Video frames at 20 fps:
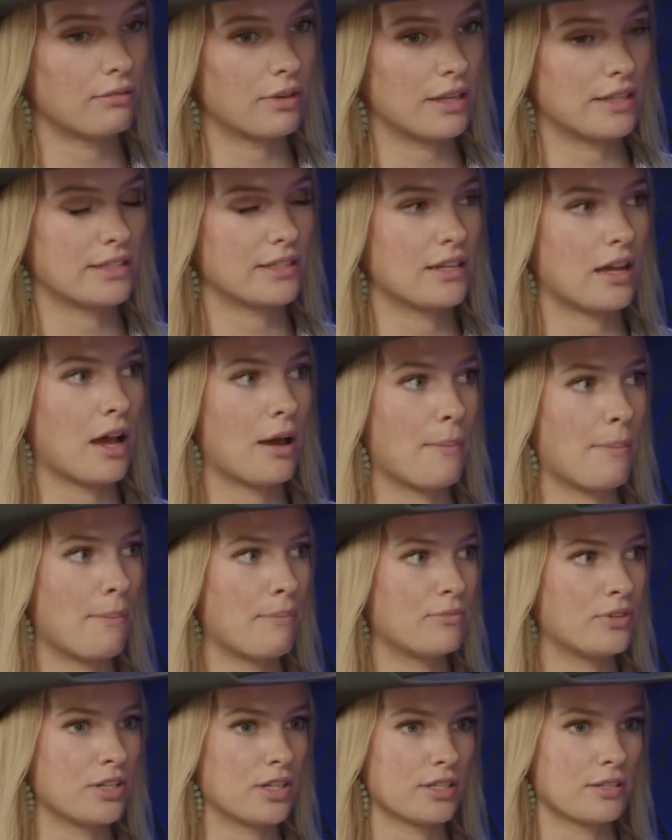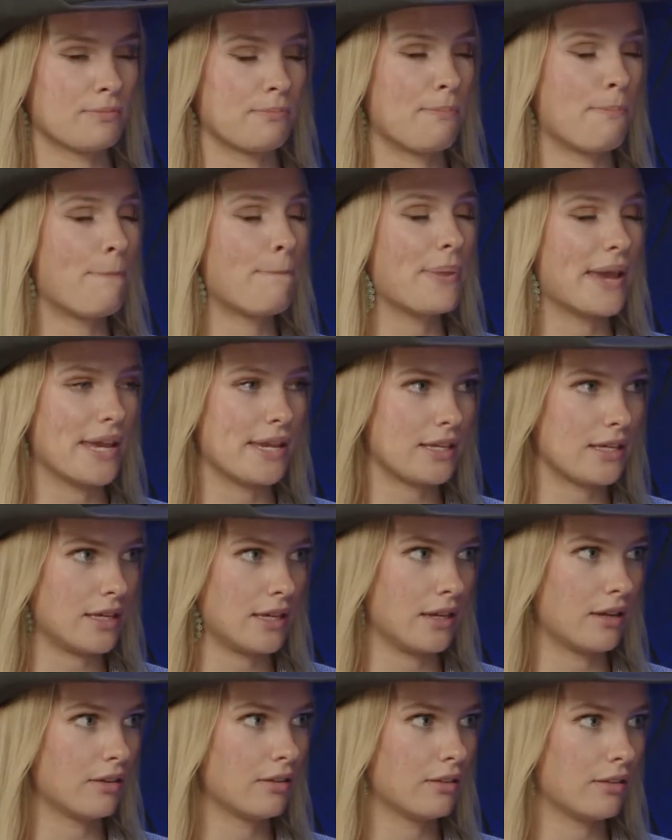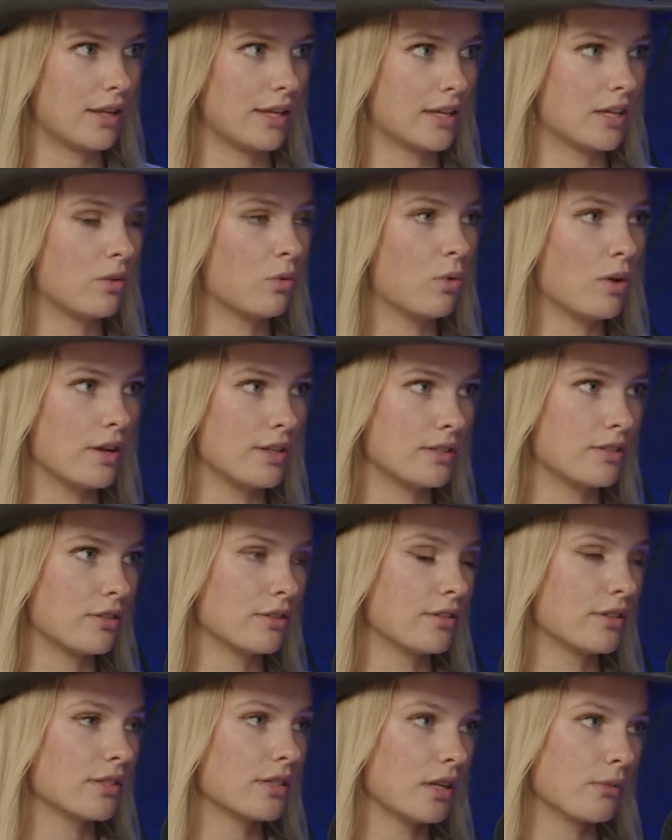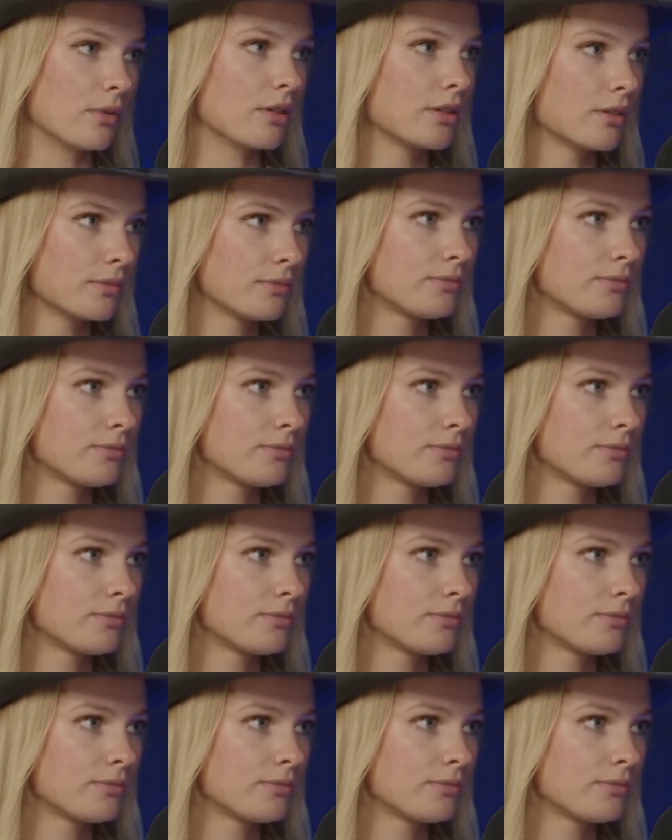It's not just baking like it was during the summer.